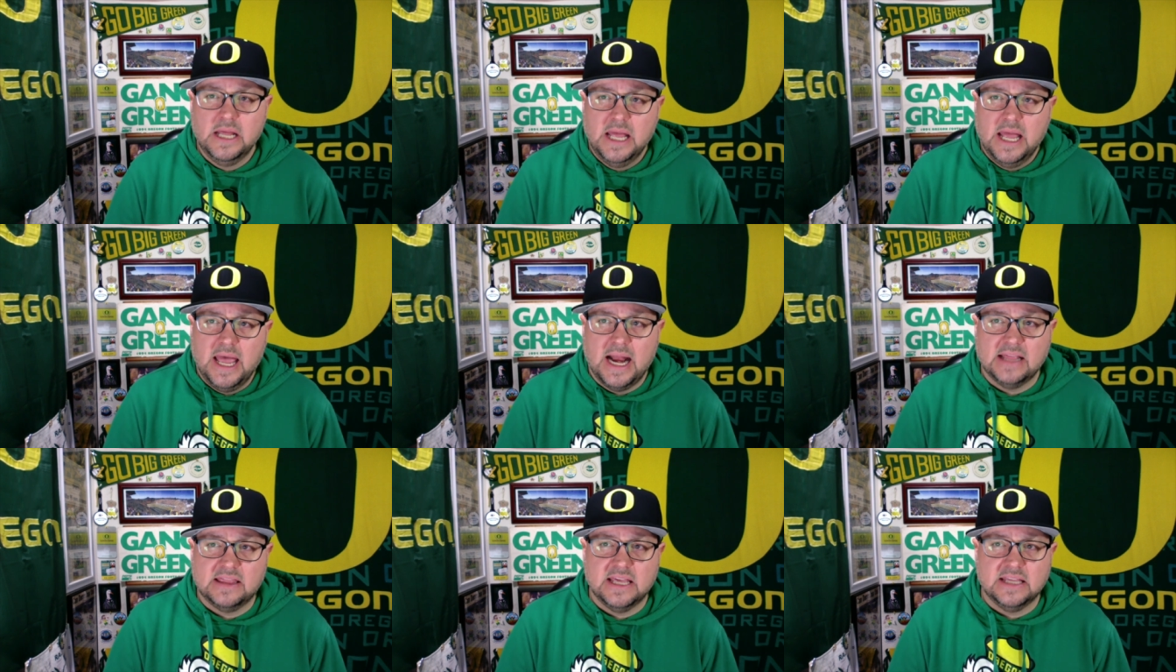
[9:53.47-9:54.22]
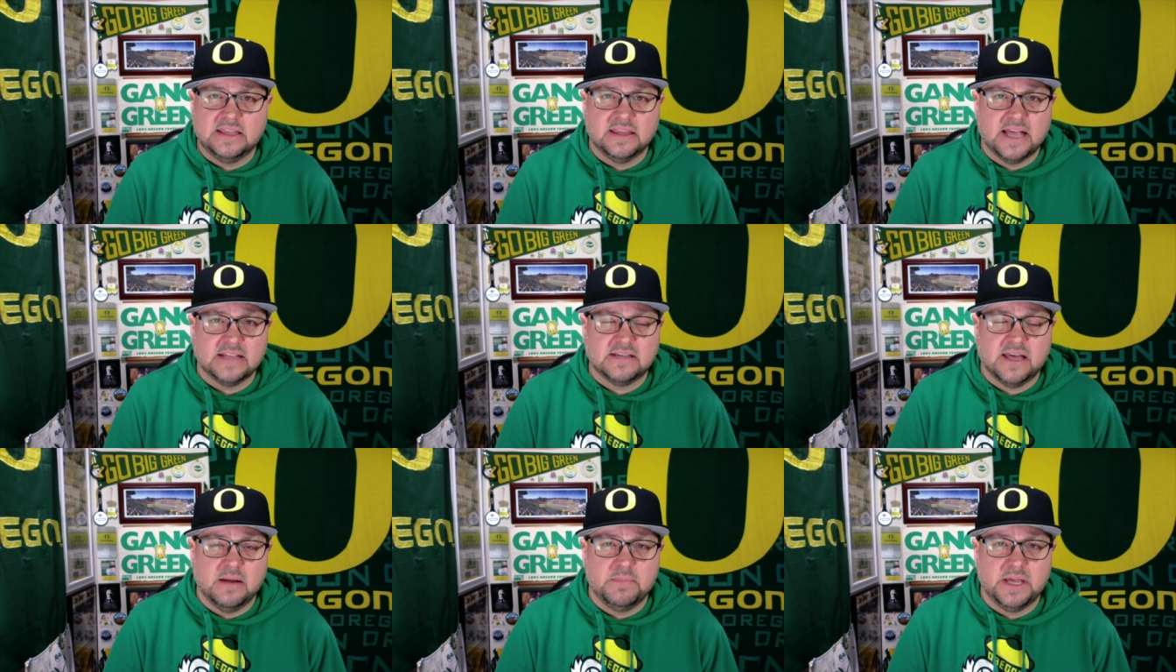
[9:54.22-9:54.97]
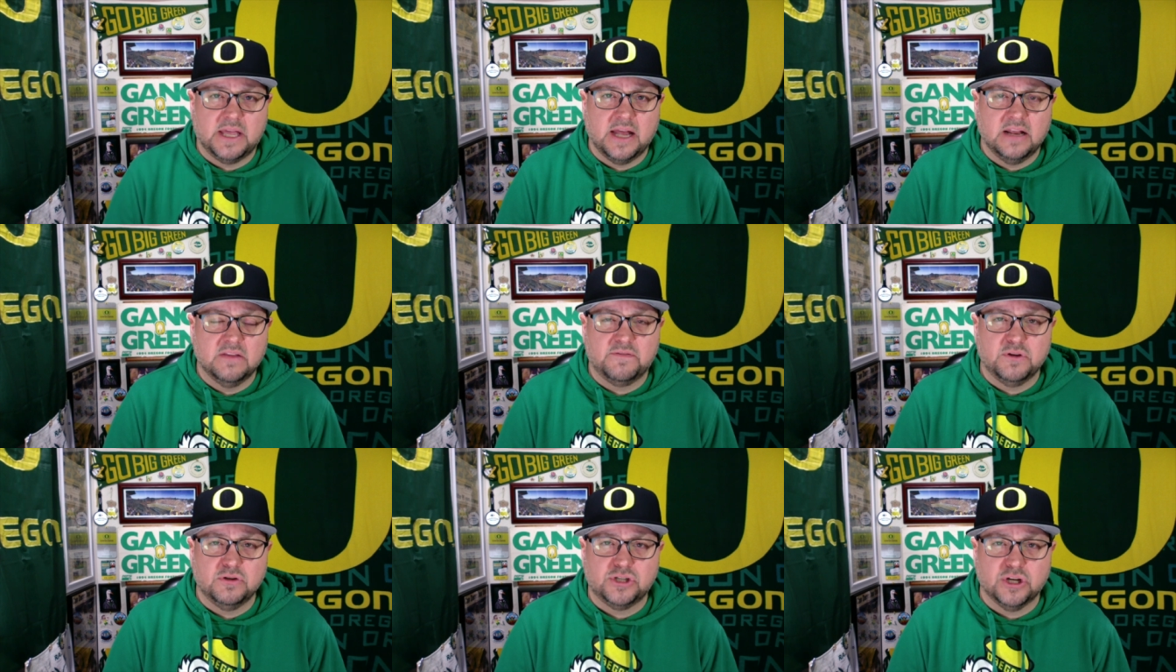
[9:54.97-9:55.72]
And I think that that's going to be kind of the
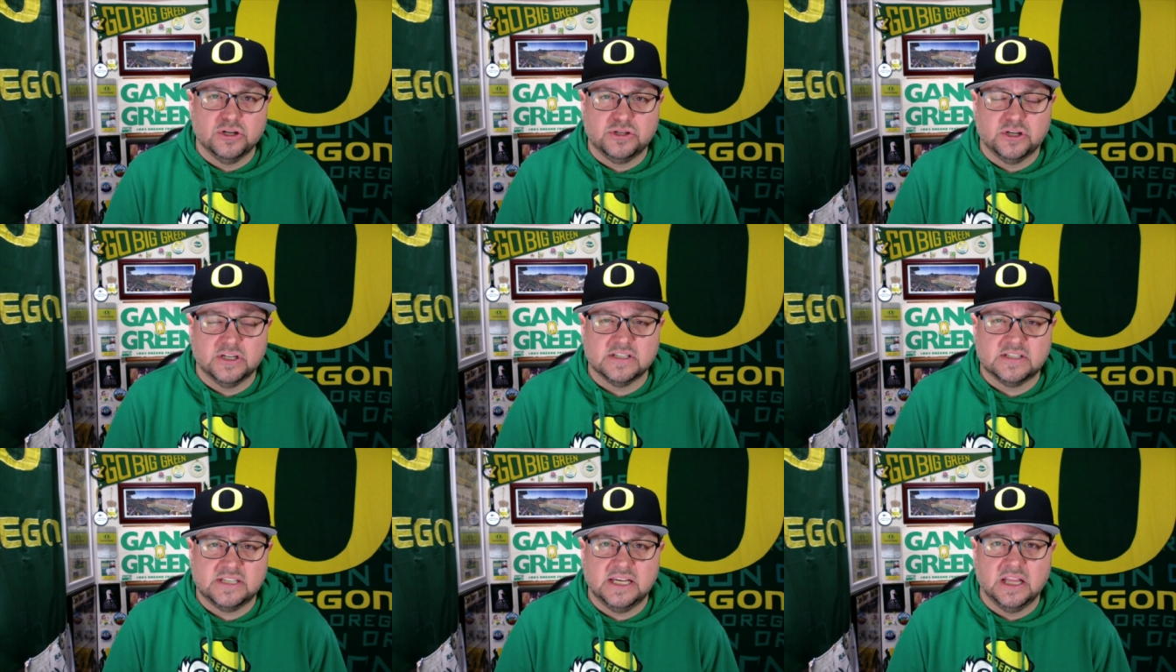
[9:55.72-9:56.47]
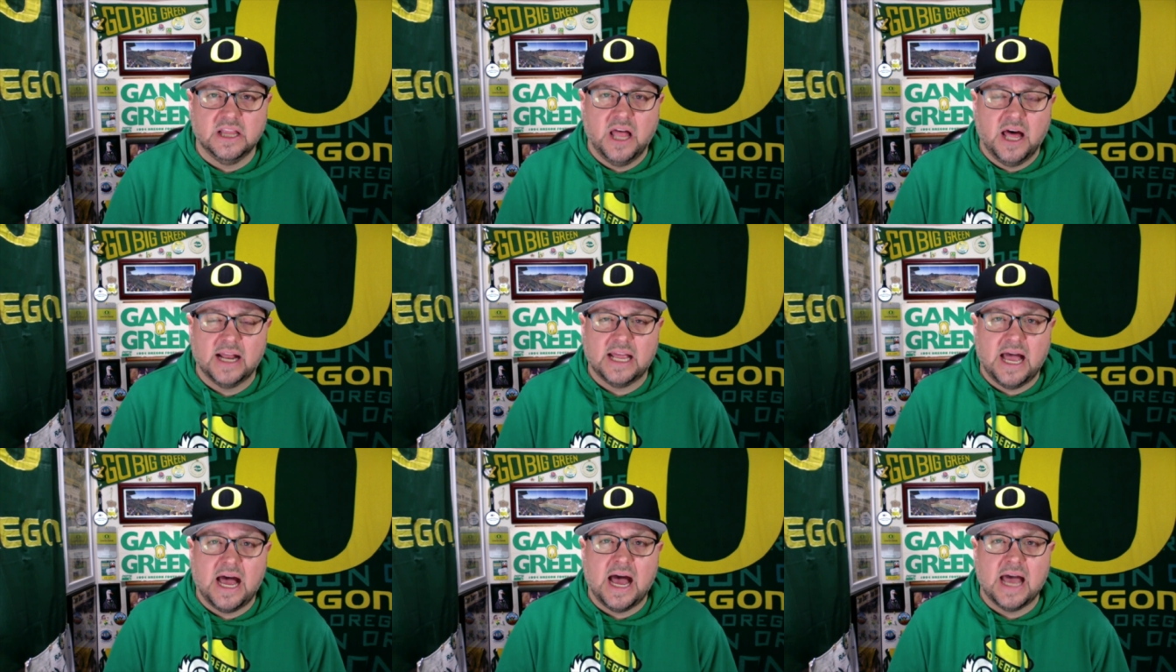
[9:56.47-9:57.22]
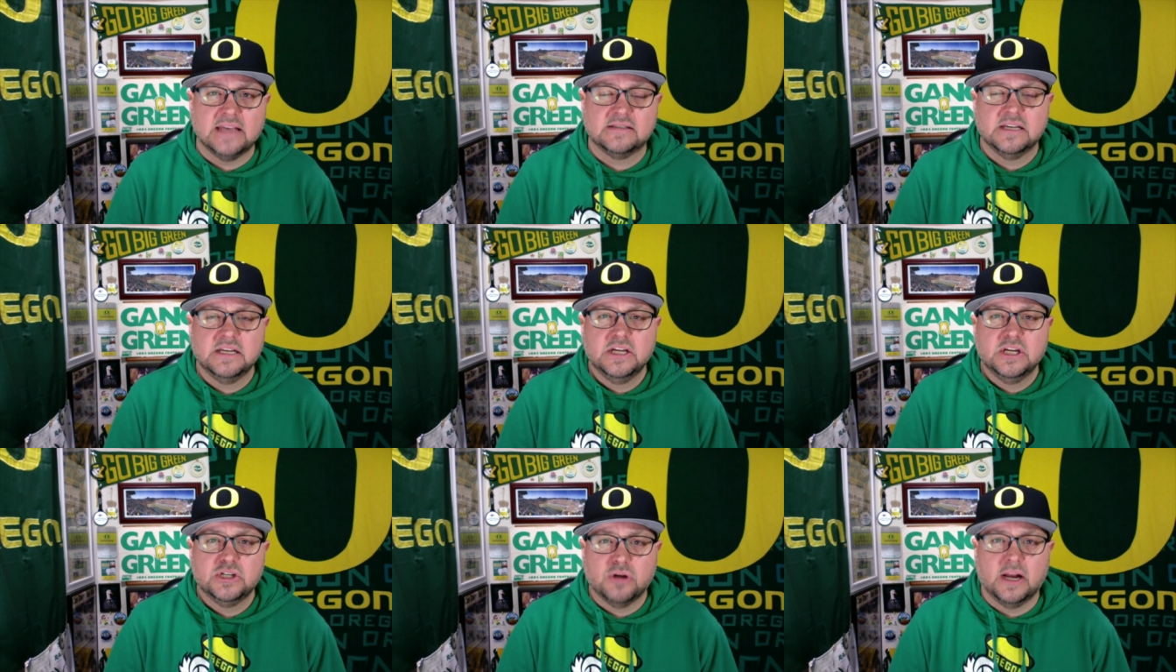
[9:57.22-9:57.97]
future is you're going to see a lot of guys
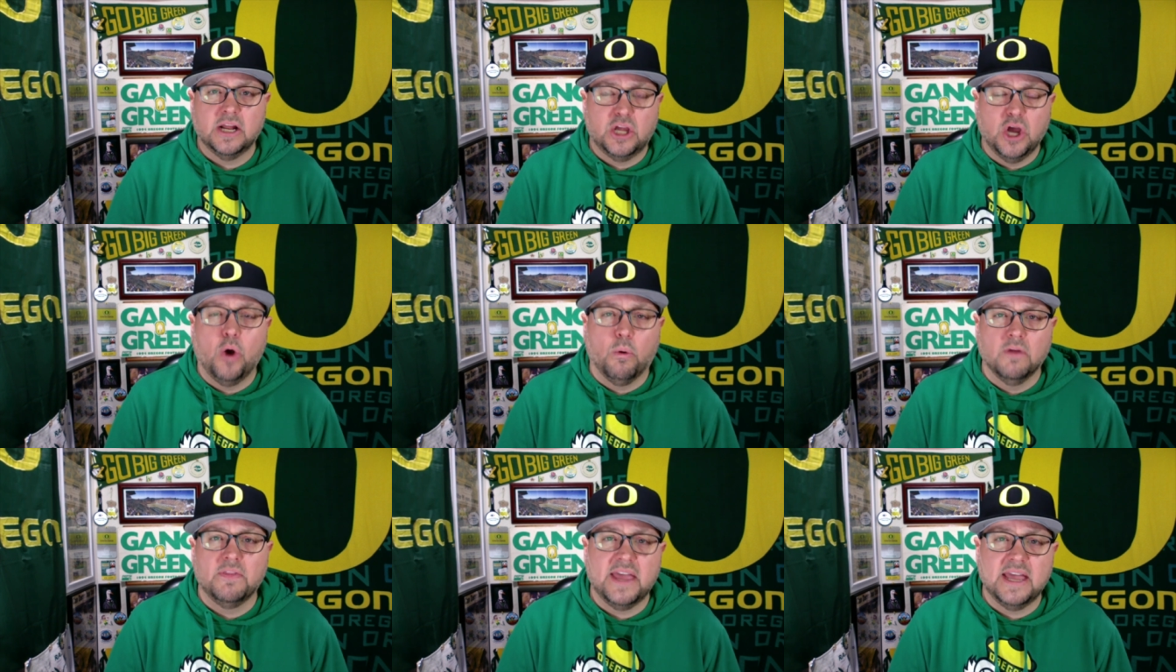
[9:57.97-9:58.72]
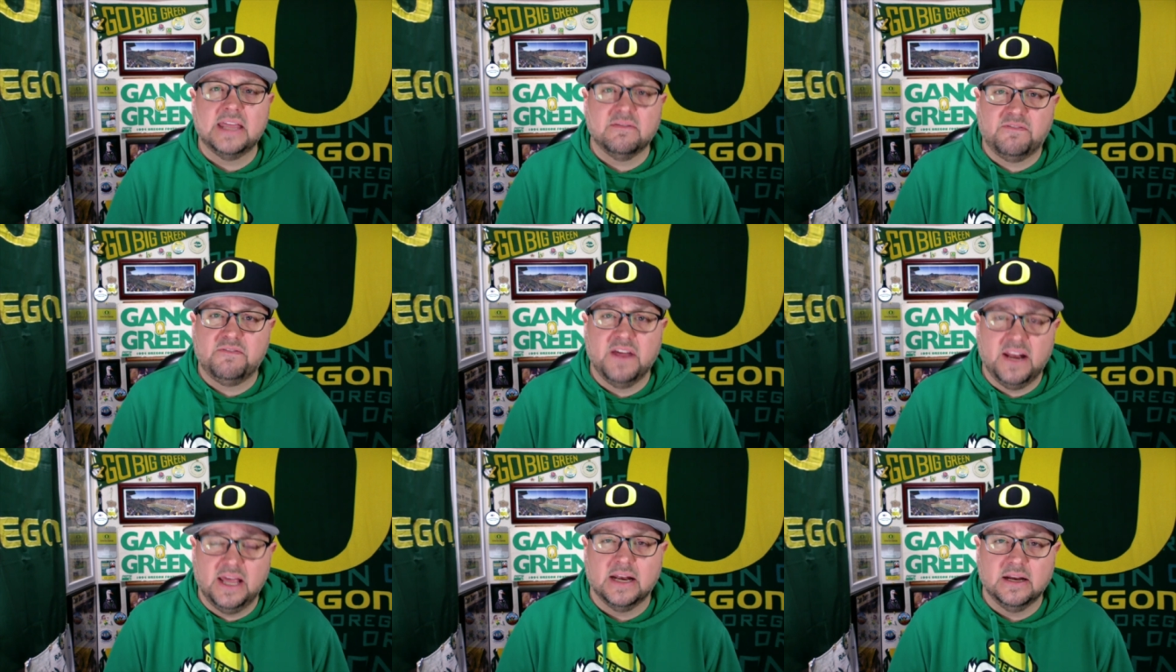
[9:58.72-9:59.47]
try to go where they can fit in